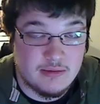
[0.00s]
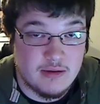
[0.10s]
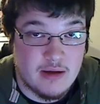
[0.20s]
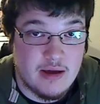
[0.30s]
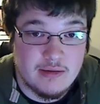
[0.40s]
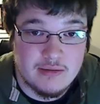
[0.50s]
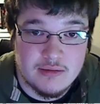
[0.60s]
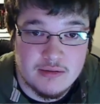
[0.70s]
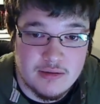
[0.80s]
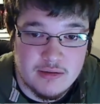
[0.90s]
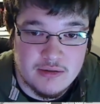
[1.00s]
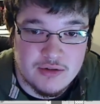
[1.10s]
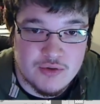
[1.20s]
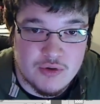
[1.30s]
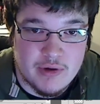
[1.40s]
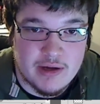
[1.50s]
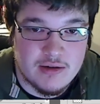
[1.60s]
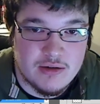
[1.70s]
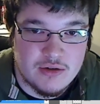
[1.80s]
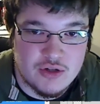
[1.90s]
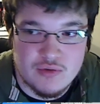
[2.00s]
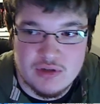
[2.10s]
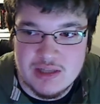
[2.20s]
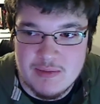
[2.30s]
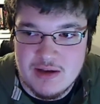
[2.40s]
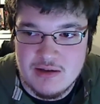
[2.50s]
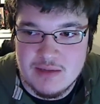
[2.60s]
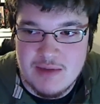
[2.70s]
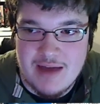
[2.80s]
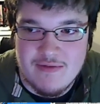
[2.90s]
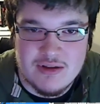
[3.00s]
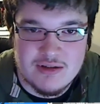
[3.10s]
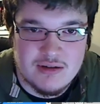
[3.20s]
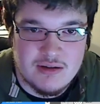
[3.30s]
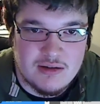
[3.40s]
Okay? Just real quick. Just let me have this.